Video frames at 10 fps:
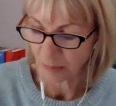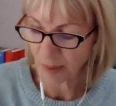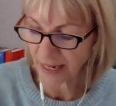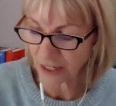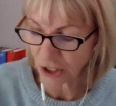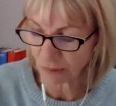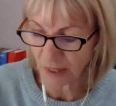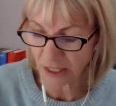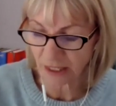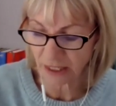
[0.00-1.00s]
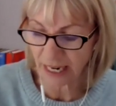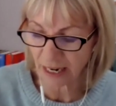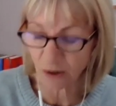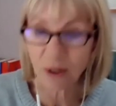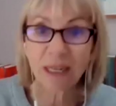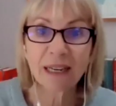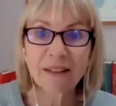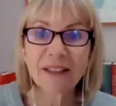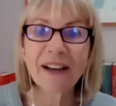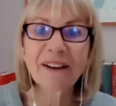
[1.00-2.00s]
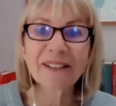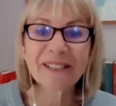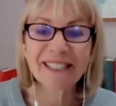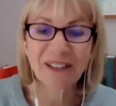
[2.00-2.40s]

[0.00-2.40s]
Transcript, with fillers: Beige and mustard yellow, the colours